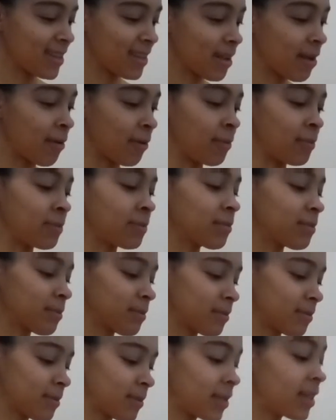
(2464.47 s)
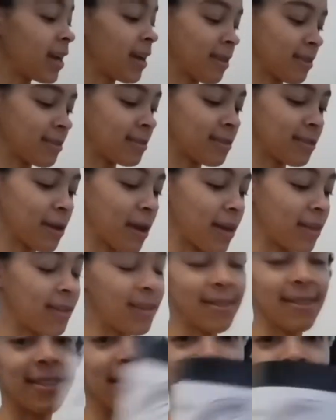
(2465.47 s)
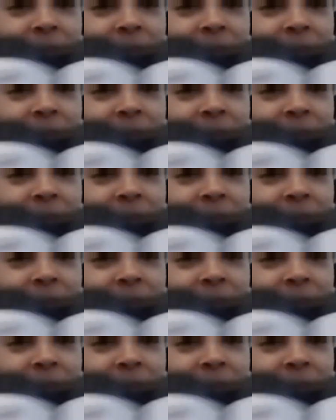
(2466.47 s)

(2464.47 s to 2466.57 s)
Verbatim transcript: oh, yes. Okay, this is a